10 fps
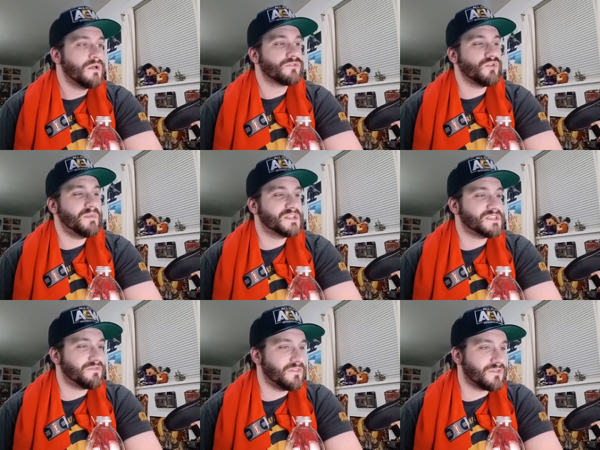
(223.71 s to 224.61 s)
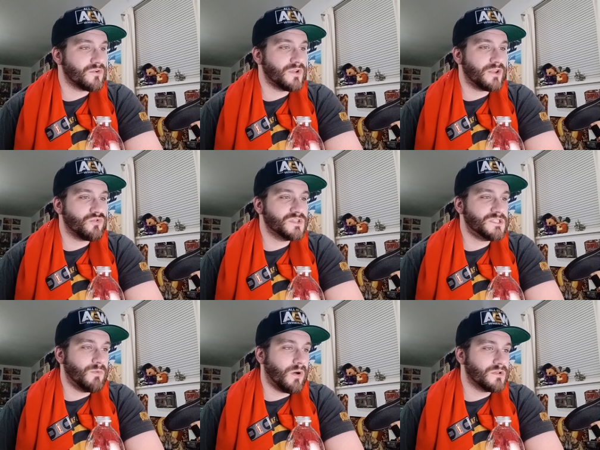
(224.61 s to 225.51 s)
3 minutes left in the third, and
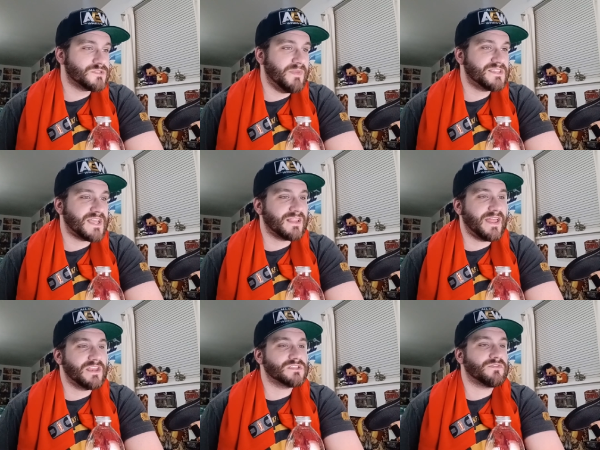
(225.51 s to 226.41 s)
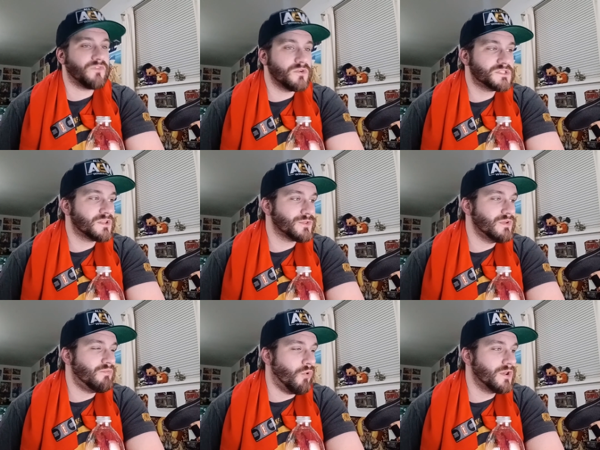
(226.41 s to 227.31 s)
Christy Wallace makes Atlanta's first
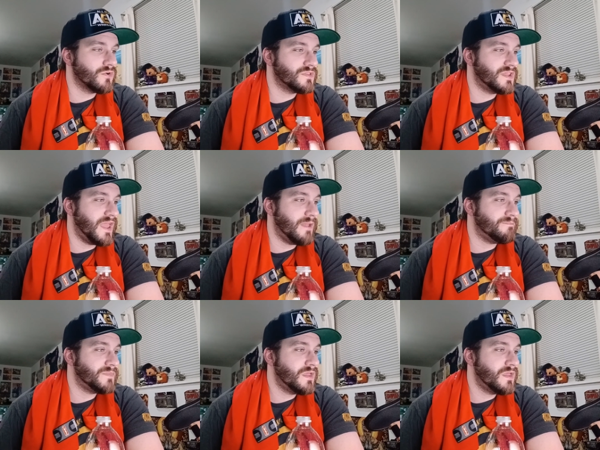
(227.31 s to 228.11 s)
3-pointer of the game.